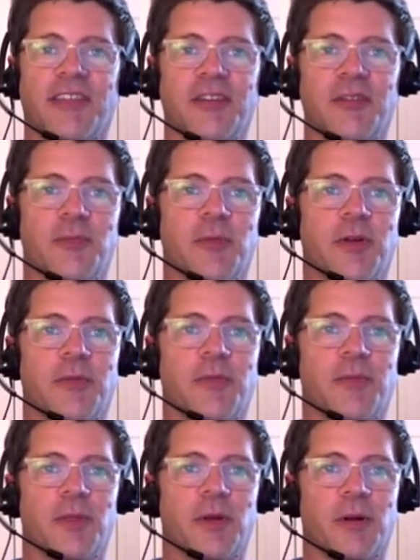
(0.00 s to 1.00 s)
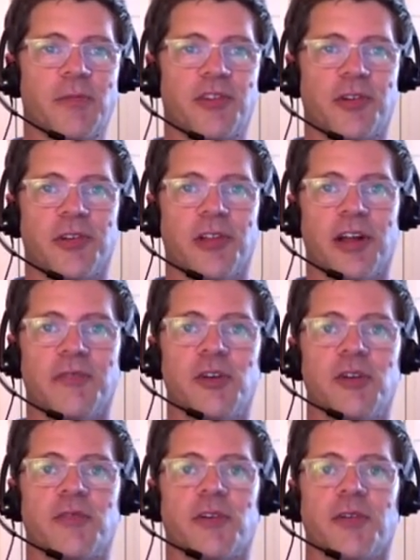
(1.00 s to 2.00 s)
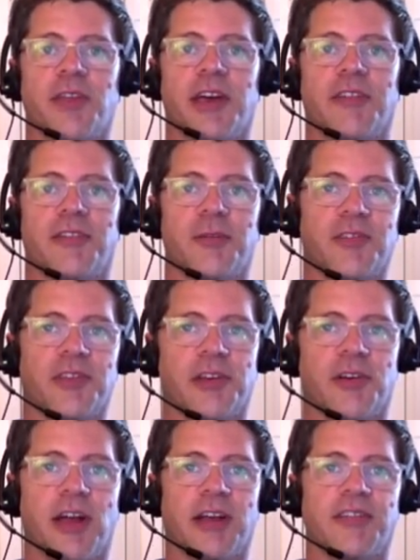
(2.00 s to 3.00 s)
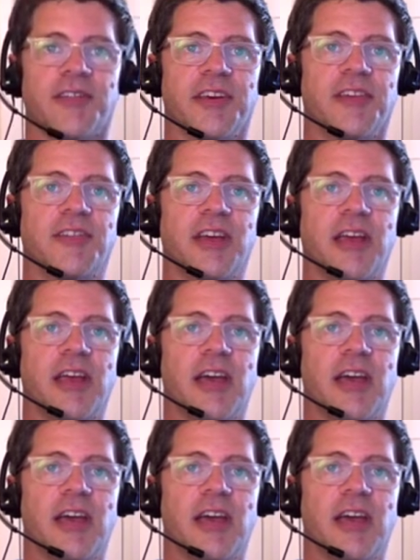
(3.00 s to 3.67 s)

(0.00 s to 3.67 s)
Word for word: So you, uh, I'm sure a lot of you have heard that term, secure access edge.